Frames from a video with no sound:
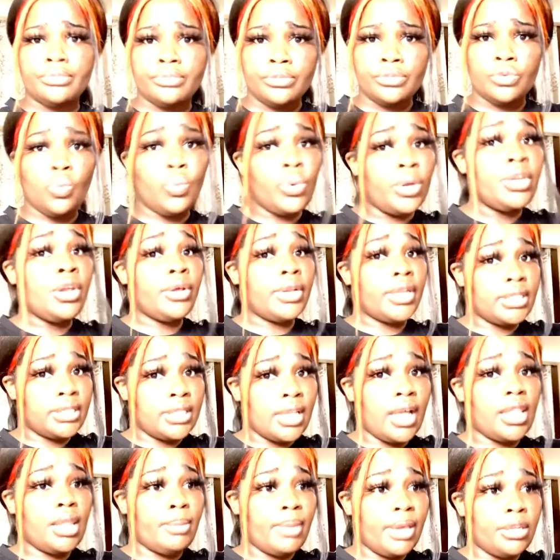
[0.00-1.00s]
We know that's
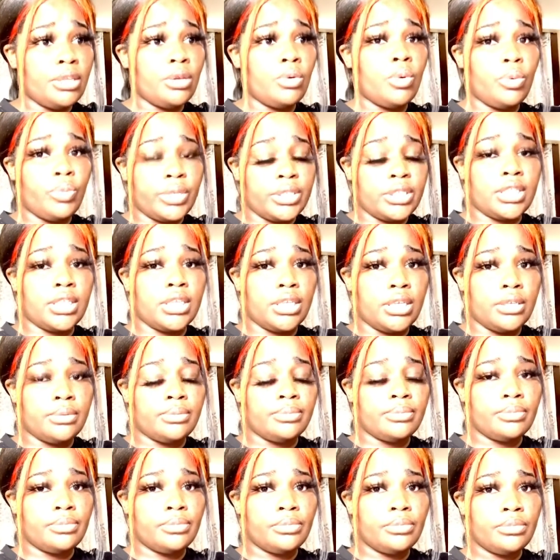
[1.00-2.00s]
Dollar Mania when we see it.
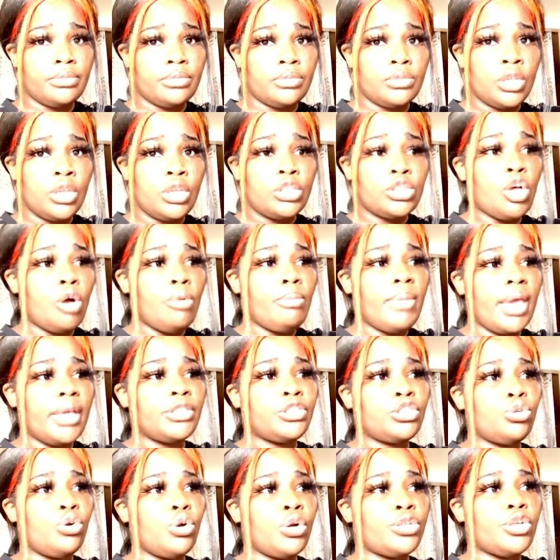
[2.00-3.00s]
So make
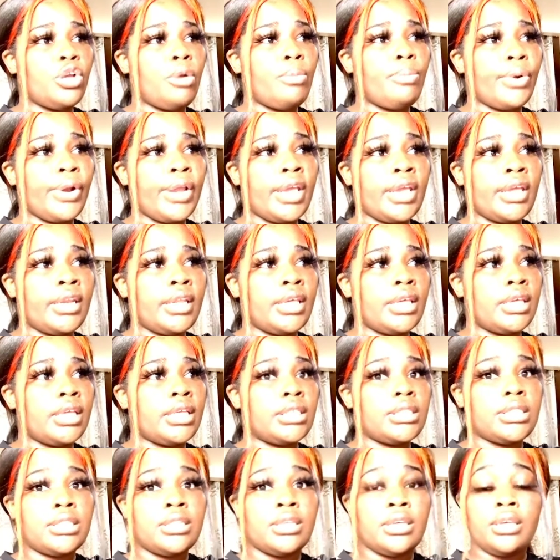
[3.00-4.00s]
sure your brand
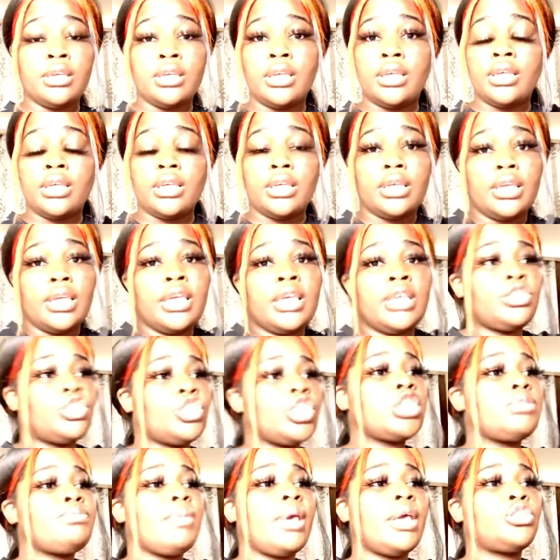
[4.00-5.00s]

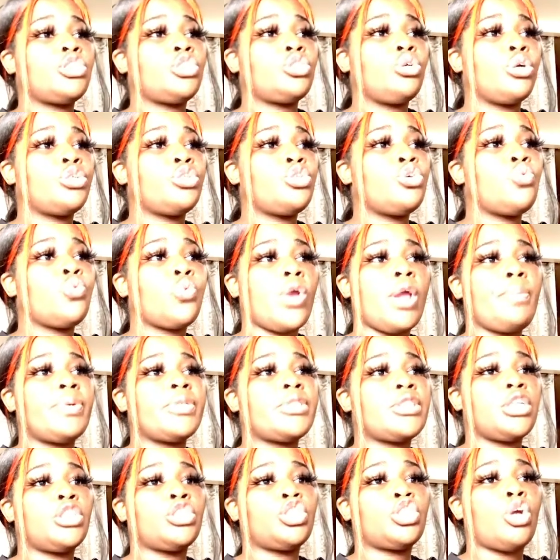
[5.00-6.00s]
just make sure you
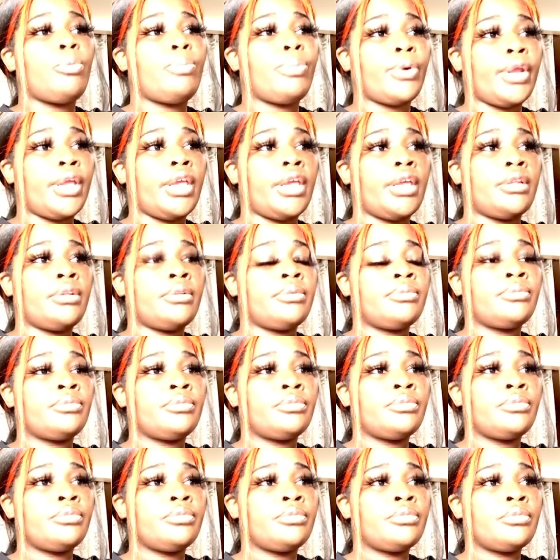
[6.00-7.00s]
represent your brand.
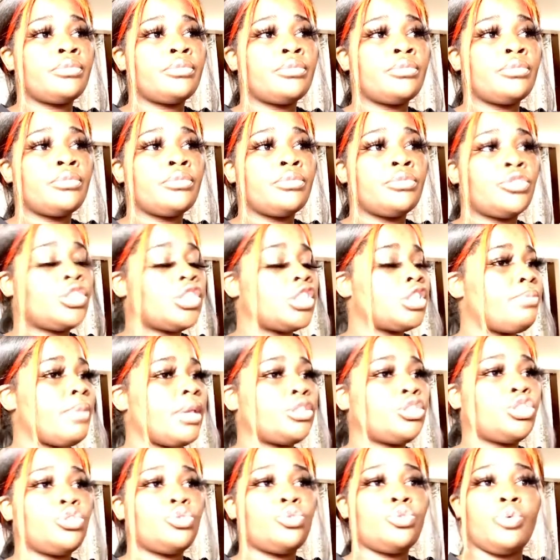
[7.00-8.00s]
Just
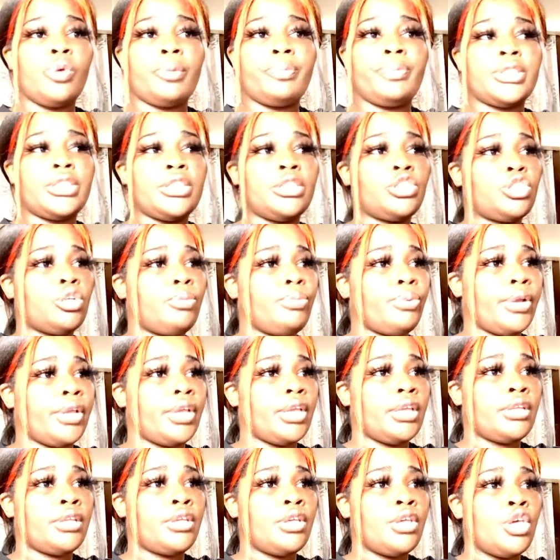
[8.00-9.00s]
make sure you represent your
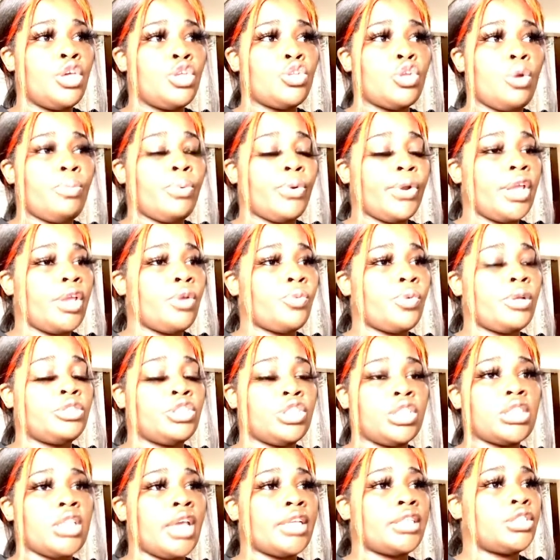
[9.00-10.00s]
brand. Your brand,
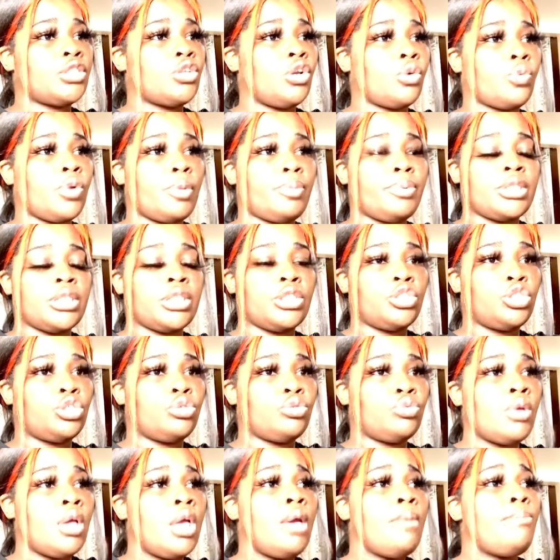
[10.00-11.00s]
just like it's going to represent
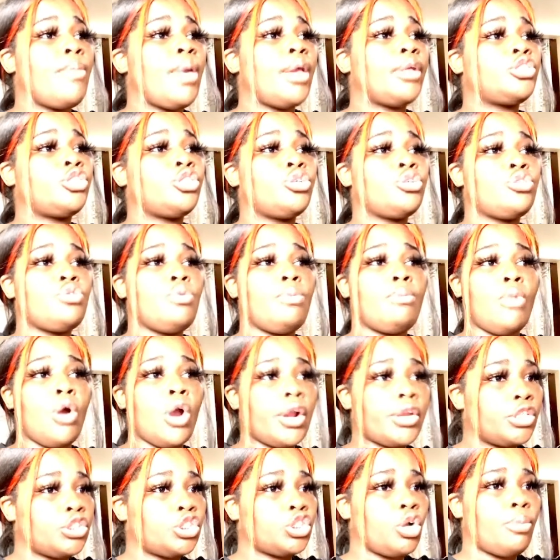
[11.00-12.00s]
you. Make sure you
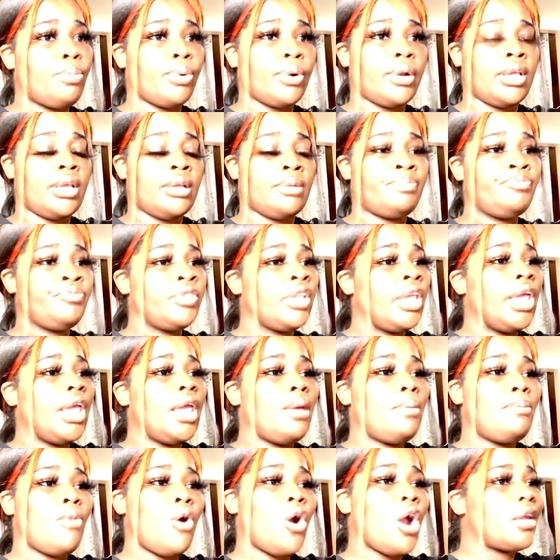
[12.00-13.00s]
market your brand.
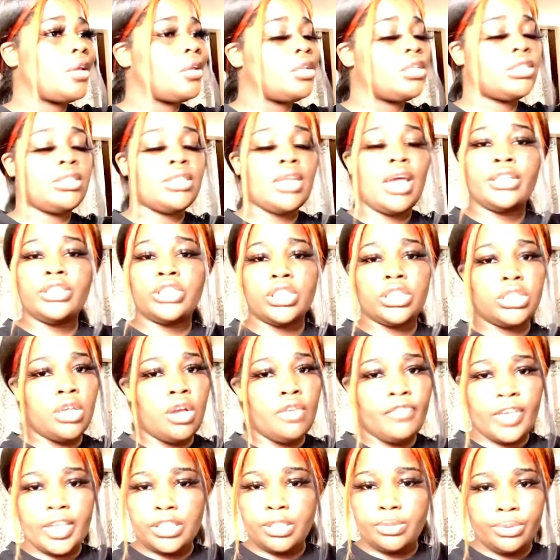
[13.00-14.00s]
And market is not just
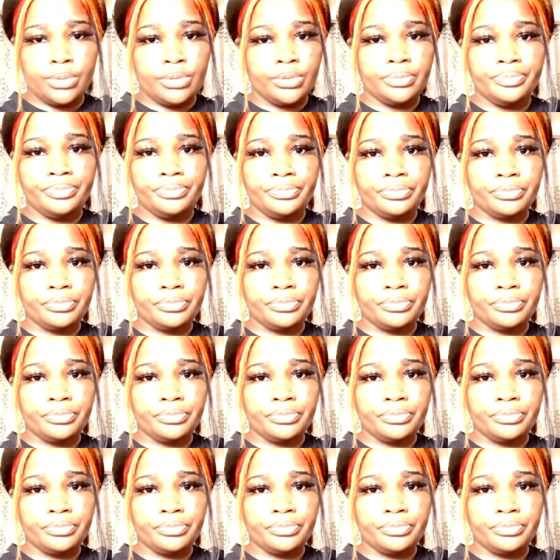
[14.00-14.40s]
on Facebook.